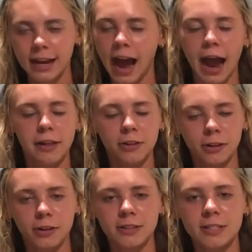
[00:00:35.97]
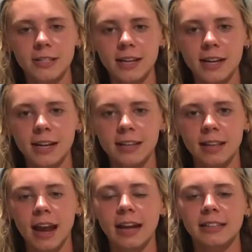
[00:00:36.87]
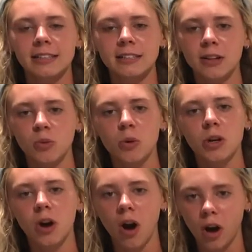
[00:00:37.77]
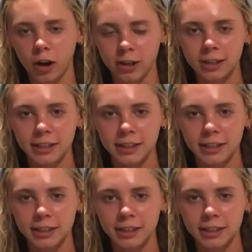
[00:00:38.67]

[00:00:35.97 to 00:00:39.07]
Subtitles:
I learned that I can still work hard